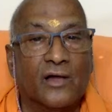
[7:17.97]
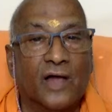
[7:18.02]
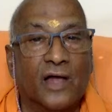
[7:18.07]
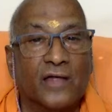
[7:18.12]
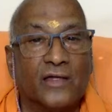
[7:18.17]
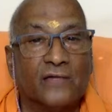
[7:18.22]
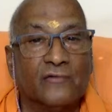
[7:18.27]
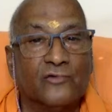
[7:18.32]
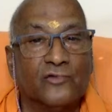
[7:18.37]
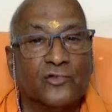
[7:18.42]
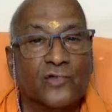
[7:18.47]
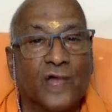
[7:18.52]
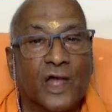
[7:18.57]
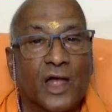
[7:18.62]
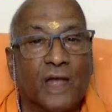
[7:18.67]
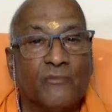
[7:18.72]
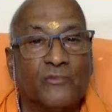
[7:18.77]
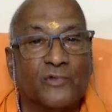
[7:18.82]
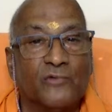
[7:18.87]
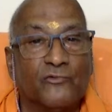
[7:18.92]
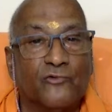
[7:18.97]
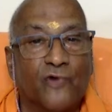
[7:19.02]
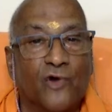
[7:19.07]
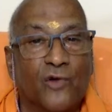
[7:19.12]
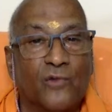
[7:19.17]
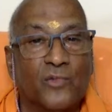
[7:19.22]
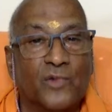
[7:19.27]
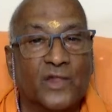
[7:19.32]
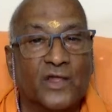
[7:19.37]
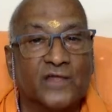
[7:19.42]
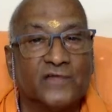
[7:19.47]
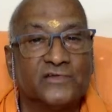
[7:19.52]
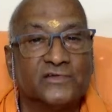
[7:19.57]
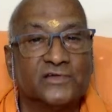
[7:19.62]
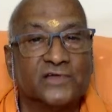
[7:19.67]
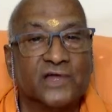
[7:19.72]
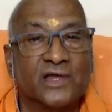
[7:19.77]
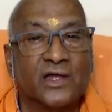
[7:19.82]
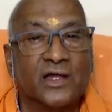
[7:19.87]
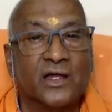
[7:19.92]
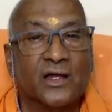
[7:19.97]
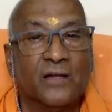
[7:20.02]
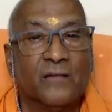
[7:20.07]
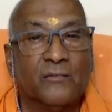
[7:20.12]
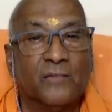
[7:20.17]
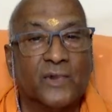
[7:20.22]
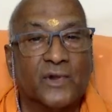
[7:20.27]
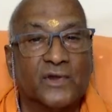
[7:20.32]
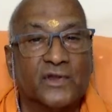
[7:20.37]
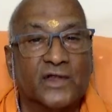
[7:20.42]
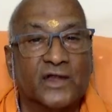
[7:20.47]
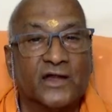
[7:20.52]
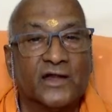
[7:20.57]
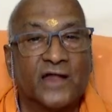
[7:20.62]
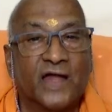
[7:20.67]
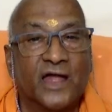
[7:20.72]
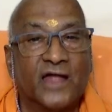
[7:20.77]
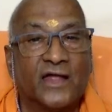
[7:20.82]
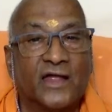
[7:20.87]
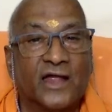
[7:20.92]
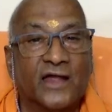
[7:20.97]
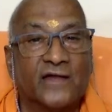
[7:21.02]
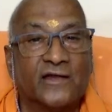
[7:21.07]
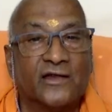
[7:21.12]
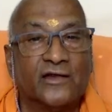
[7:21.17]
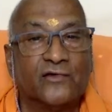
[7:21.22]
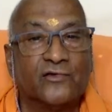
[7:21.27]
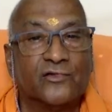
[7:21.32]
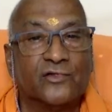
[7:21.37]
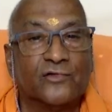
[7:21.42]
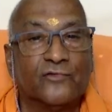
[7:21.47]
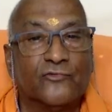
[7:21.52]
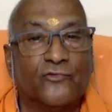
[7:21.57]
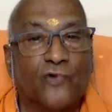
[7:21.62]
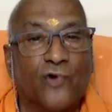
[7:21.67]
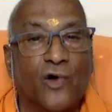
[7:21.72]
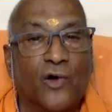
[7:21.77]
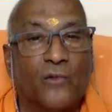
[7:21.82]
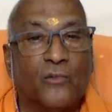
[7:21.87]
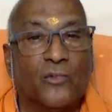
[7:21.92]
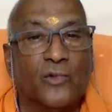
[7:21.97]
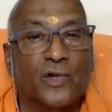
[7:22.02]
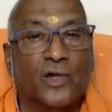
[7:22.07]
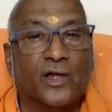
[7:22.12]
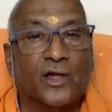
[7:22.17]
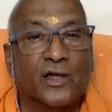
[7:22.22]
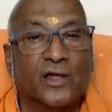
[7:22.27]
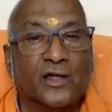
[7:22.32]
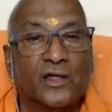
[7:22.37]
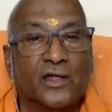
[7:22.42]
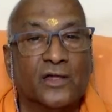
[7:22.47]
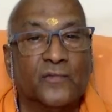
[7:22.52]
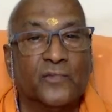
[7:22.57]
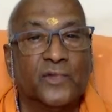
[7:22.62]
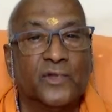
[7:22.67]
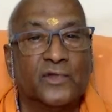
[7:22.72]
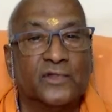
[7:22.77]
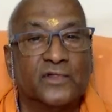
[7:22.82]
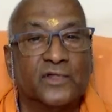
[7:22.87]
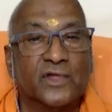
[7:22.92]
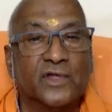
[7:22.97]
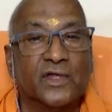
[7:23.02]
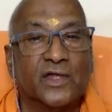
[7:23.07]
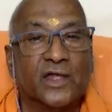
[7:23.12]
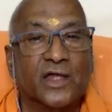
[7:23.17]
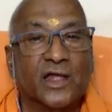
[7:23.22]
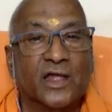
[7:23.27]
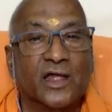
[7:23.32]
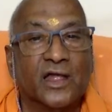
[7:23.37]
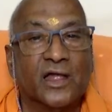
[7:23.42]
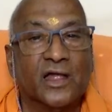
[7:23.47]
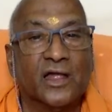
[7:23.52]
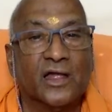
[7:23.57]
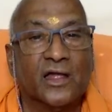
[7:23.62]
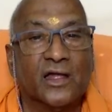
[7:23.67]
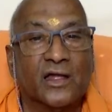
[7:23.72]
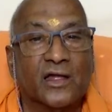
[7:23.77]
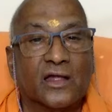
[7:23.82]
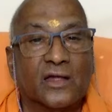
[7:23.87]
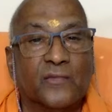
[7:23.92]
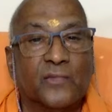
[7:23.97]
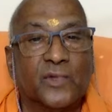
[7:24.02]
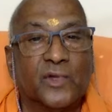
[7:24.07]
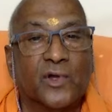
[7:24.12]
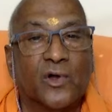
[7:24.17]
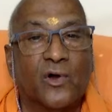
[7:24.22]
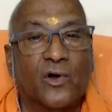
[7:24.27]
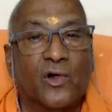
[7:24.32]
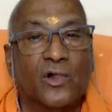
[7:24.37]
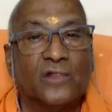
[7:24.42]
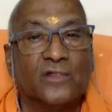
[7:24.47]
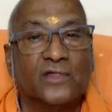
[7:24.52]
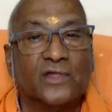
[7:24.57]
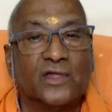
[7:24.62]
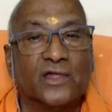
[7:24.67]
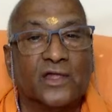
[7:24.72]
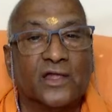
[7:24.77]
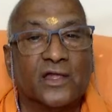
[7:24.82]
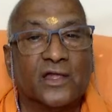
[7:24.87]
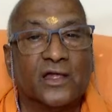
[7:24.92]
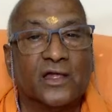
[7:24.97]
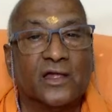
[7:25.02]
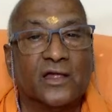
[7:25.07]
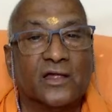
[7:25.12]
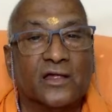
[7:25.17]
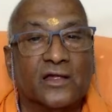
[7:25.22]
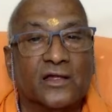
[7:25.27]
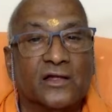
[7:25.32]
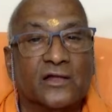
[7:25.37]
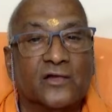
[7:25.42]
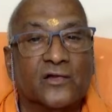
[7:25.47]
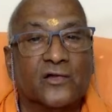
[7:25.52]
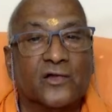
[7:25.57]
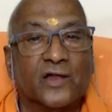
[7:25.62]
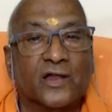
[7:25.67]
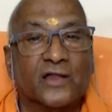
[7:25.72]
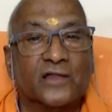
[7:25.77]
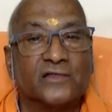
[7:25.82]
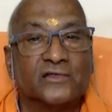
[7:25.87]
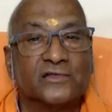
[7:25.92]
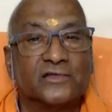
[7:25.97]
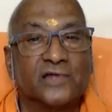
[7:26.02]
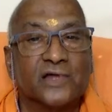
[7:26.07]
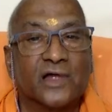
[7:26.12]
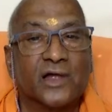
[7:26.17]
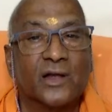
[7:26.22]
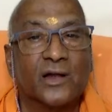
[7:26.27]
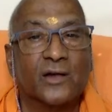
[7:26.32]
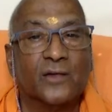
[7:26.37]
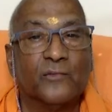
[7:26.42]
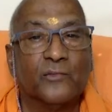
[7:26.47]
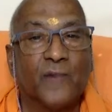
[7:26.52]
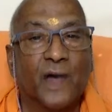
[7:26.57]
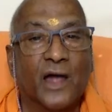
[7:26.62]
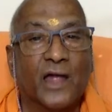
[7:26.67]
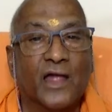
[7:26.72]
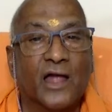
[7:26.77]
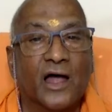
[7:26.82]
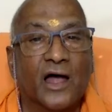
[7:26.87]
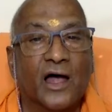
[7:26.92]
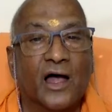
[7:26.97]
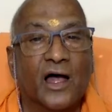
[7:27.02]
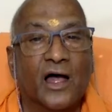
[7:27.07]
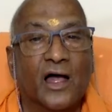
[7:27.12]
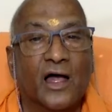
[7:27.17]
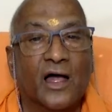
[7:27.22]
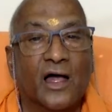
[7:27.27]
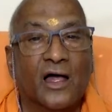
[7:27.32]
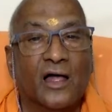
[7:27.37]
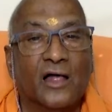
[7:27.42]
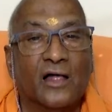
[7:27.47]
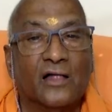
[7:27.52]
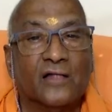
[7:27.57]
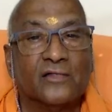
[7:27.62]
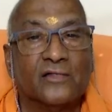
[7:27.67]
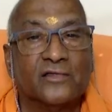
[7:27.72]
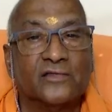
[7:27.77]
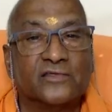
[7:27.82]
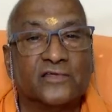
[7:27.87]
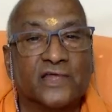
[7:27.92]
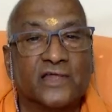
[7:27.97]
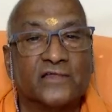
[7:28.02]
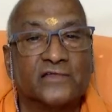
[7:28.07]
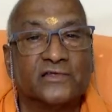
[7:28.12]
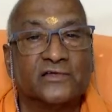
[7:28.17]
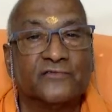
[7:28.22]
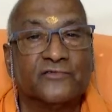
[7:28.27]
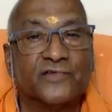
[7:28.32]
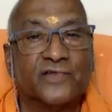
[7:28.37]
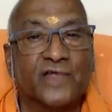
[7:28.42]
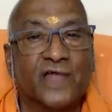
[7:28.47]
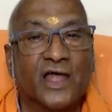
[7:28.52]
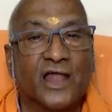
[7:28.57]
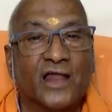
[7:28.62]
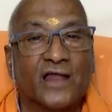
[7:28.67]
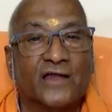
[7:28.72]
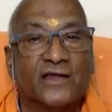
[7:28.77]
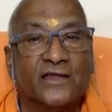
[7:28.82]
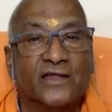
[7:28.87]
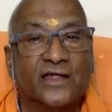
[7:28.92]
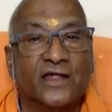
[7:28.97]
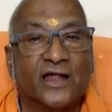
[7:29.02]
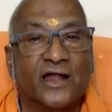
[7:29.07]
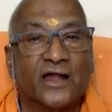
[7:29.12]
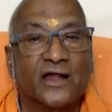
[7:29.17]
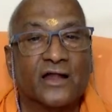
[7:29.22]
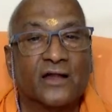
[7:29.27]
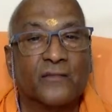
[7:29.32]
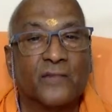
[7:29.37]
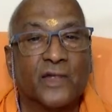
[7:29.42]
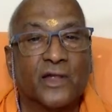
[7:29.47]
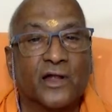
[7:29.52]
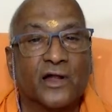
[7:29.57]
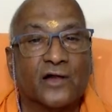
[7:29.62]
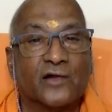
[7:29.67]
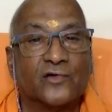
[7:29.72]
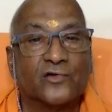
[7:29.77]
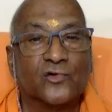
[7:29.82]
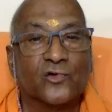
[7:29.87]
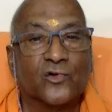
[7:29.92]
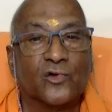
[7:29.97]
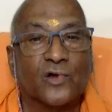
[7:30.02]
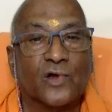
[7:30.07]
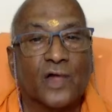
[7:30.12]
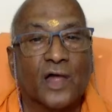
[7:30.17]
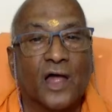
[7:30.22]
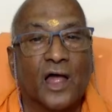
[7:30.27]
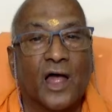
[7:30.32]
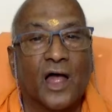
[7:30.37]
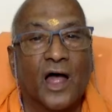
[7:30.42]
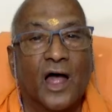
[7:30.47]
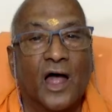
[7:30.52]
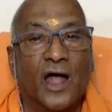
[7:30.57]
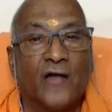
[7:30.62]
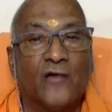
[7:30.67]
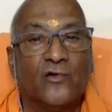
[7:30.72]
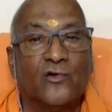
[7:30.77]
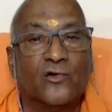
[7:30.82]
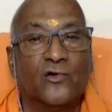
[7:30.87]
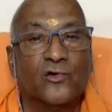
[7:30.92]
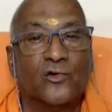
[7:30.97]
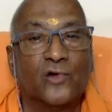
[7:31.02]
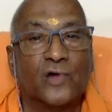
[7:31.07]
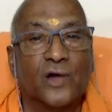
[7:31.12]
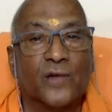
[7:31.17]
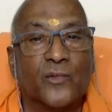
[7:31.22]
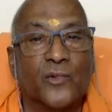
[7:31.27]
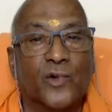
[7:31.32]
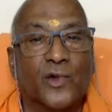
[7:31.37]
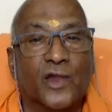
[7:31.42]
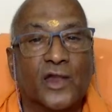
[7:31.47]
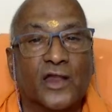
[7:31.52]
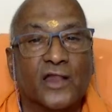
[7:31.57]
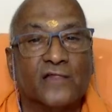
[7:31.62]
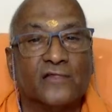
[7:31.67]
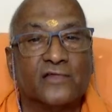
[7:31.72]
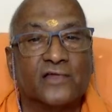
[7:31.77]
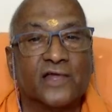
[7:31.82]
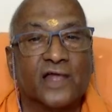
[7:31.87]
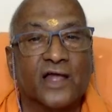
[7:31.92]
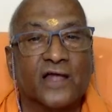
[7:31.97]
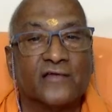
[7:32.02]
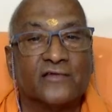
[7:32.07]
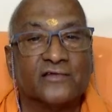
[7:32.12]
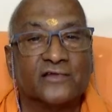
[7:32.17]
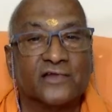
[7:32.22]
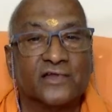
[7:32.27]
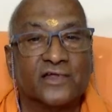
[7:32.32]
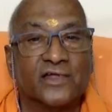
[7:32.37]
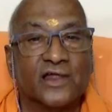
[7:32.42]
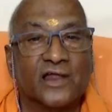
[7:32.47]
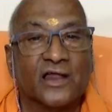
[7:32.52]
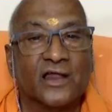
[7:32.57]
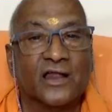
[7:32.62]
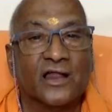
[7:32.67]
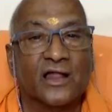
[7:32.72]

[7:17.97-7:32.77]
even though I am the formless, but yet I get into the form, keeping all the ignorance and maya, the sense of reality under my control. I don't look upon anything as real.